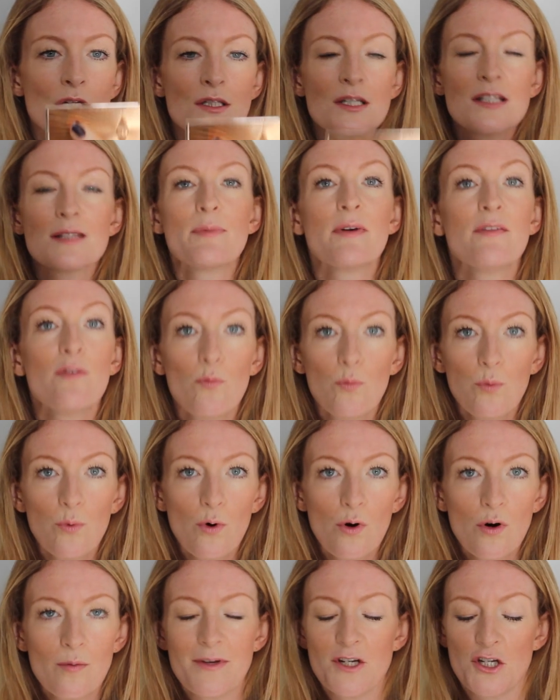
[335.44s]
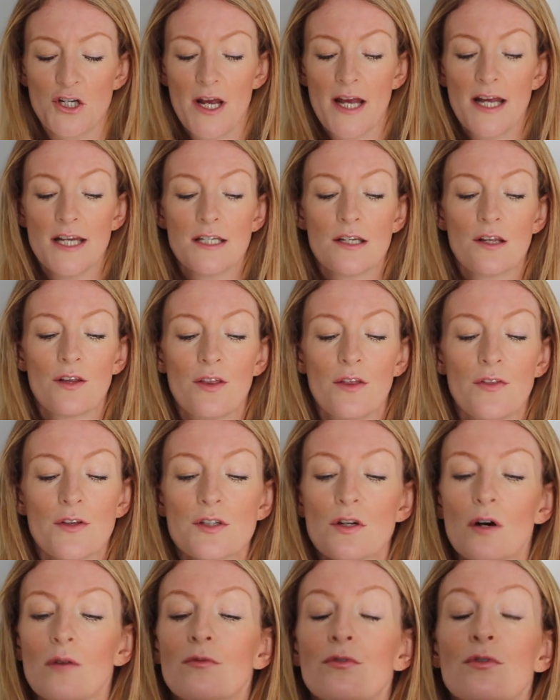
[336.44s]
So it's a bit of a warmer shade than
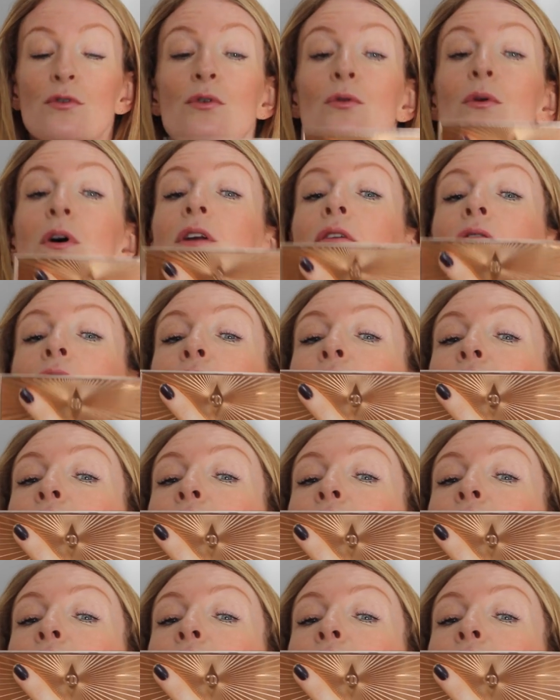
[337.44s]
the Tom Ford one.